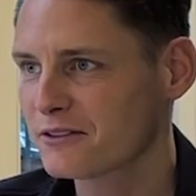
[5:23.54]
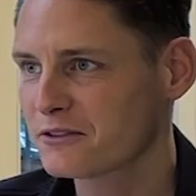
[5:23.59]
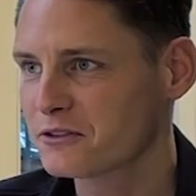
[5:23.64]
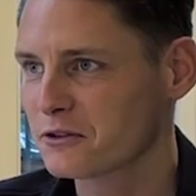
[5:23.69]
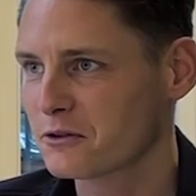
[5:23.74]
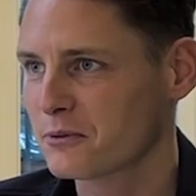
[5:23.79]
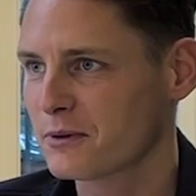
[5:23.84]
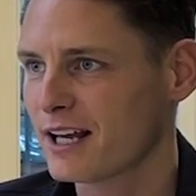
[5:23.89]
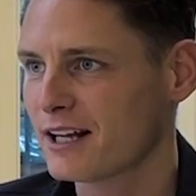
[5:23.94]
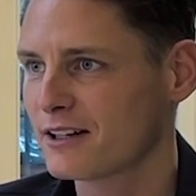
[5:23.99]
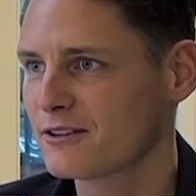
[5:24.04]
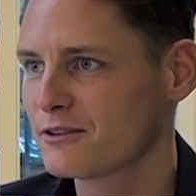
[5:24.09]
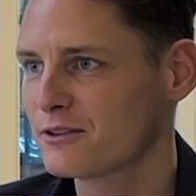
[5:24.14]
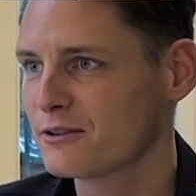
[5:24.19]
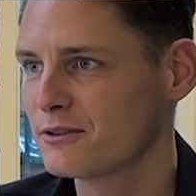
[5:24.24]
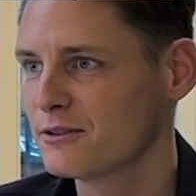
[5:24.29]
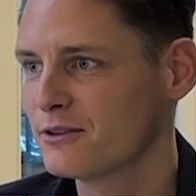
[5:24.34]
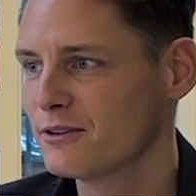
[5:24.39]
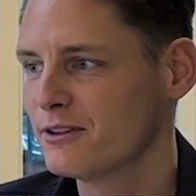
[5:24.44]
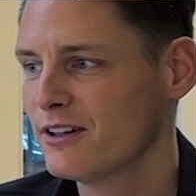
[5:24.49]
So we had
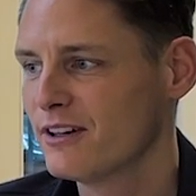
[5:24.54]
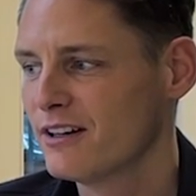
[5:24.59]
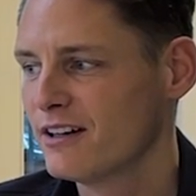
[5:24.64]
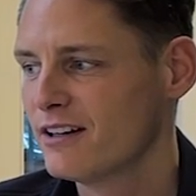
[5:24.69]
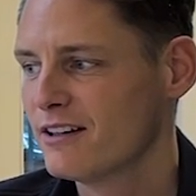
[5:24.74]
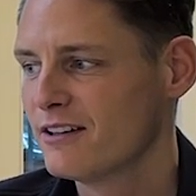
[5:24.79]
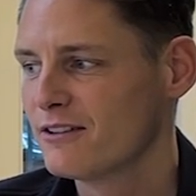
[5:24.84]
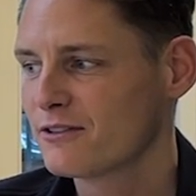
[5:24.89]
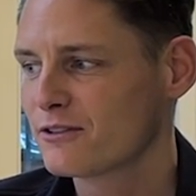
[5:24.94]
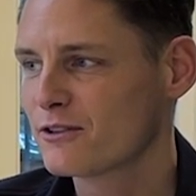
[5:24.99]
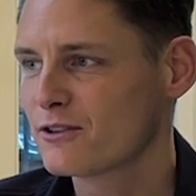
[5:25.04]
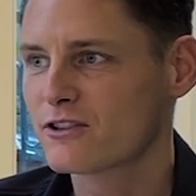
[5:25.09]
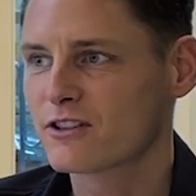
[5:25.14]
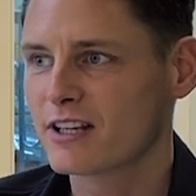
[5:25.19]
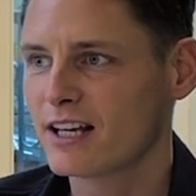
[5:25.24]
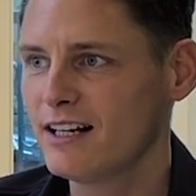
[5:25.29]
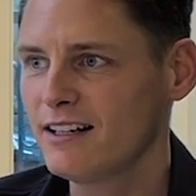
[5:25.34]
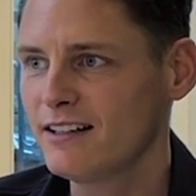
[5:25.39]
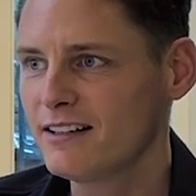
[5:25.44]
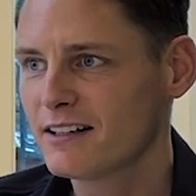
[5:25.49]
to
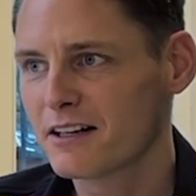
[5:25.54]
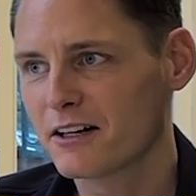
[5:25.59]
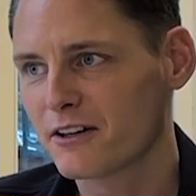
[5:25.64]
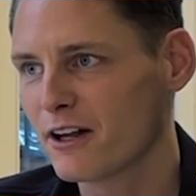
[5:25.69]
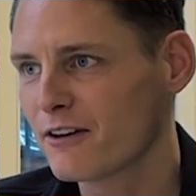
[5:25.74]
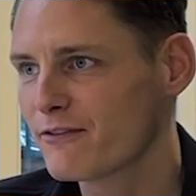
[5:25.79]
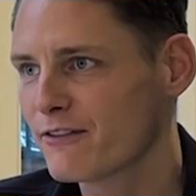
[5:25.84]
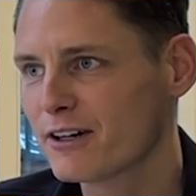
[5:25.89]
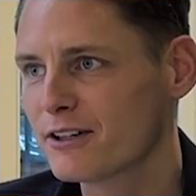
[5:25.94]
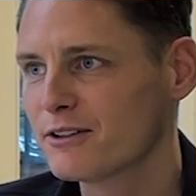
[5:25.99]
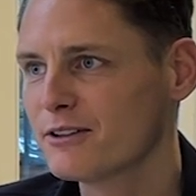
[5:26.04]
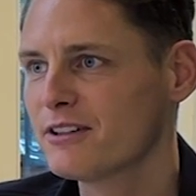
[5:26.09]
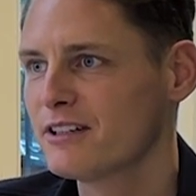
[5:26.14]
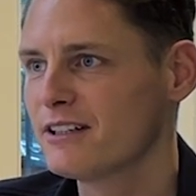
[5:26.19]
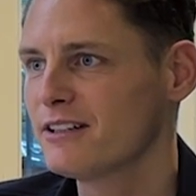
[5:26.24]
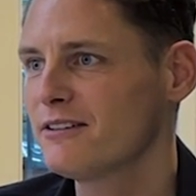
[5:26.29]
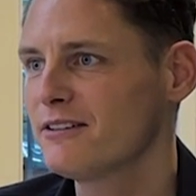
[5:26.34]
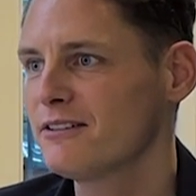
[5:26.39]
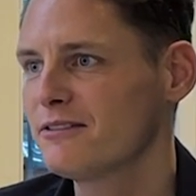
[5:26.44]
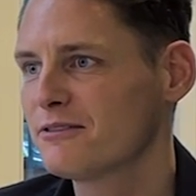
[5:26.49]
sell it in a not very good
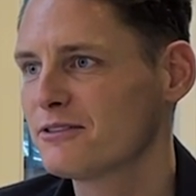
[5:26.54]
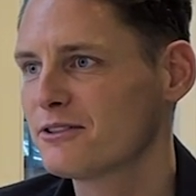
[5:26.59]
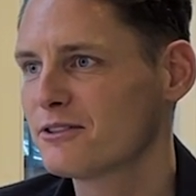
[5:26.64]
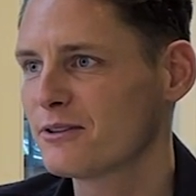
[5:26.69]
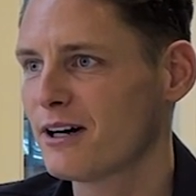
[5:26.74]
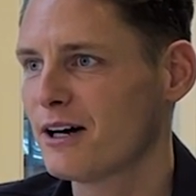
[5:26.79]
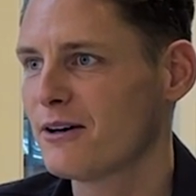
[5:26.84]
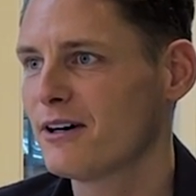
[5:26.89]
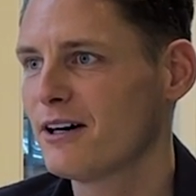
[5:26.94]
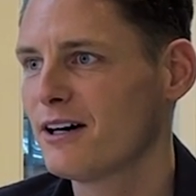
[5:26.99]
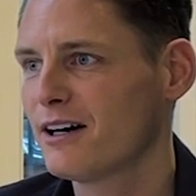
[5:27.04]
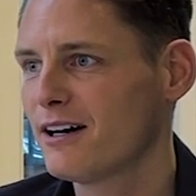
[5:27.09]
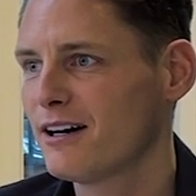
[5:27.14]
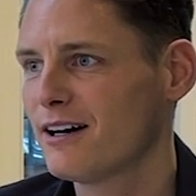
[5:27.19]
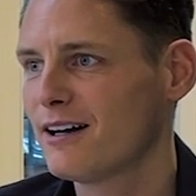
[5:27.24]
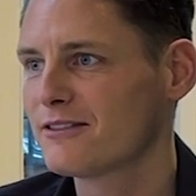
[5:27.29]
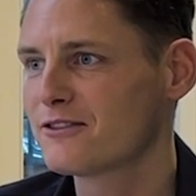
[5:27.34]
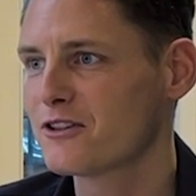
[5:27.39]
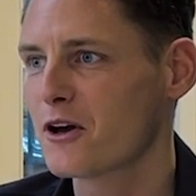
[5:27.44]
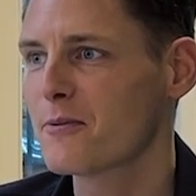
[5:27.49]
deal to
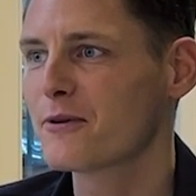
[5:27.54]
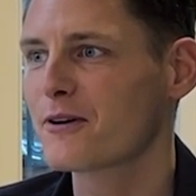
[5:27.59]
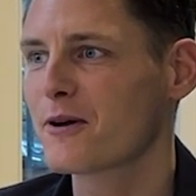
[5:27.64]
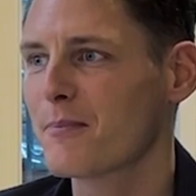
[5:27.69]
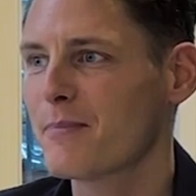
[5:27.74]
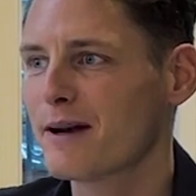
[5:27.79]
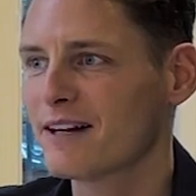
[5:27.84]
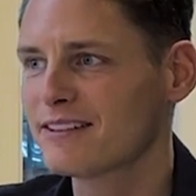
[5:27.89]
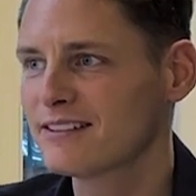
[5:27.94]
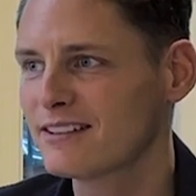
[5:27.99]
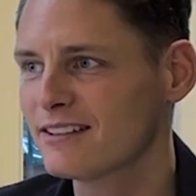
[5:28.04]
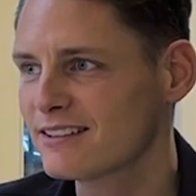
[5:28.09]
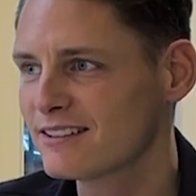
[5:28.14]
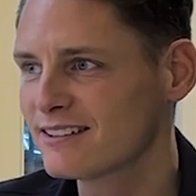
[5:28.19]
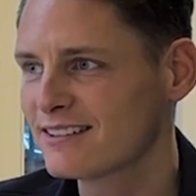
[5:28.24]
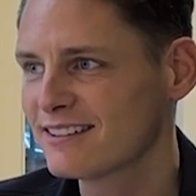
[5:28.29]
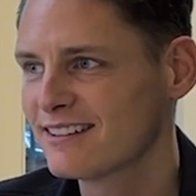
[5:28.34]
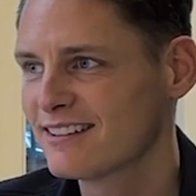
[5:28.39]
our German competitors.